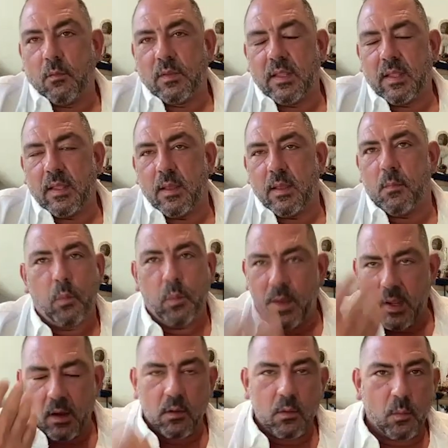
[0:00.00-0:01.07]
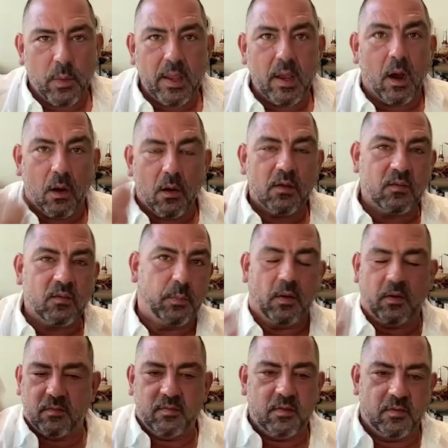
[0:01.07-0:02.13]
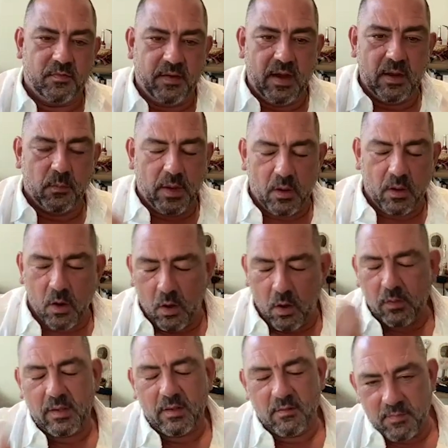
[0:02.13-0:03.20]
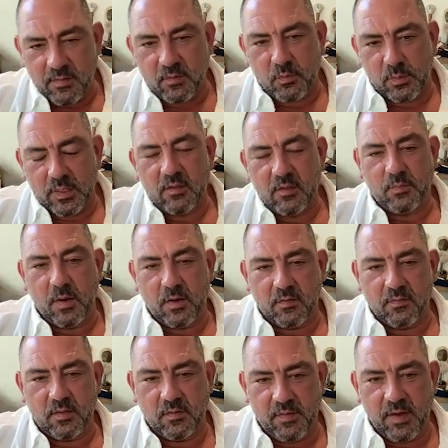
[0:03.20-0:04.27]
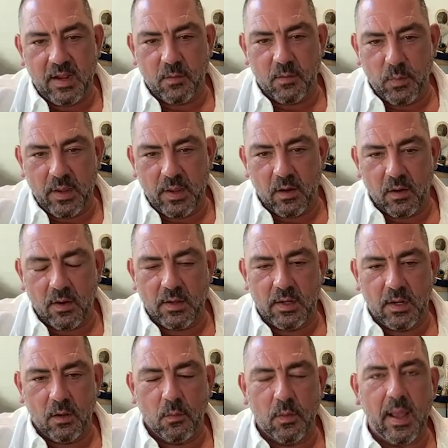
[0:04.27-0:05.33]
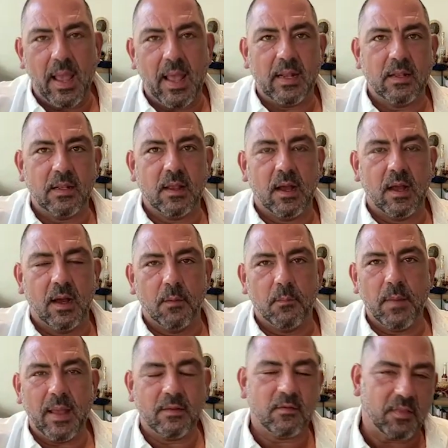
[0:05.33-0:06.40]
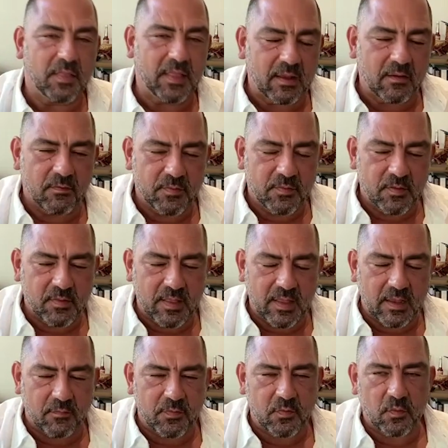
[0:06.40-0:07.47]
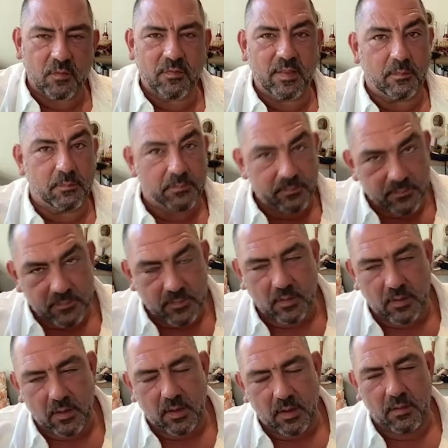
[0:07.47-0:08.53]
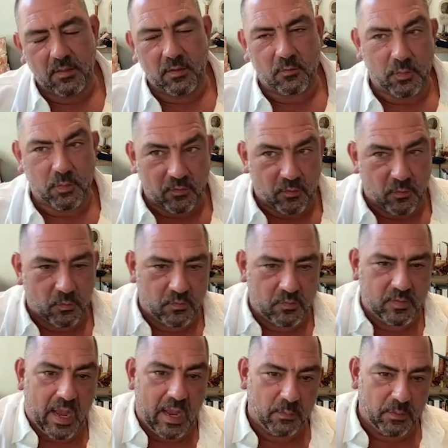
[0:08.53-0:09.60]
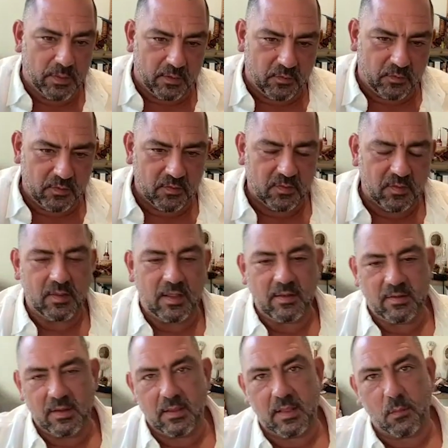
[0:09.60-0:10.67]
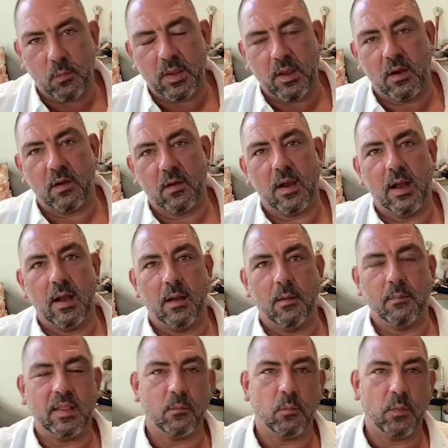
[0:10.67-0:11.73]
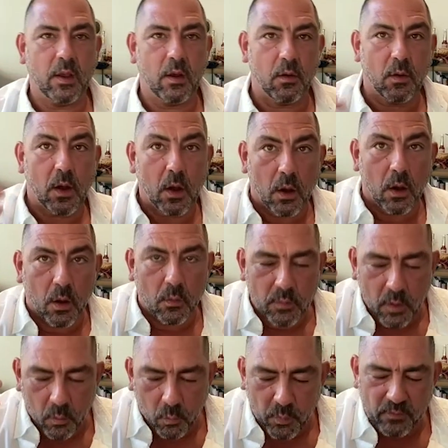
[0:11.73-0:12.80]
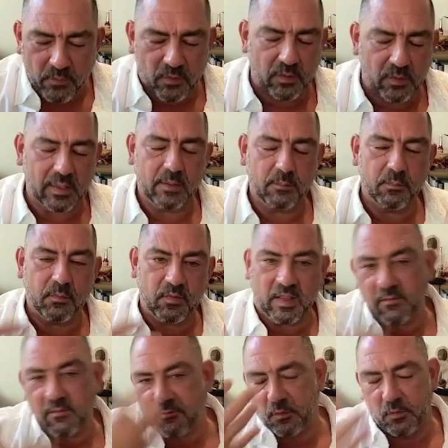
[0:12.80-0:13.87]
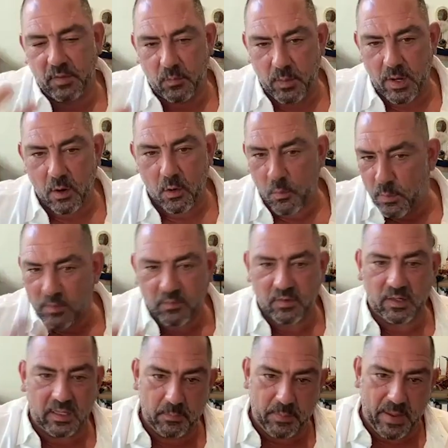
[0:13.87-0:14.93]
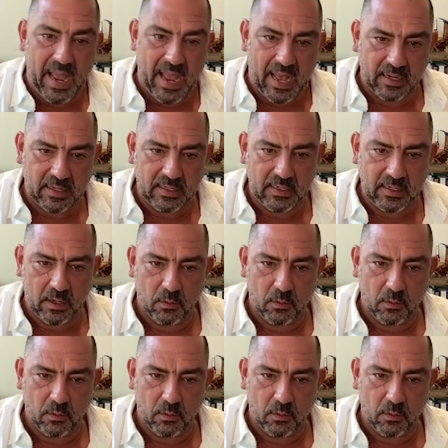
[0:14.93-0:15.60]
only we are a spark of the divine. We are all individually a spark of the divine. We are, and to think of sort of the traditional sky religions, this idea that we are originally sinful, that we are originally bad,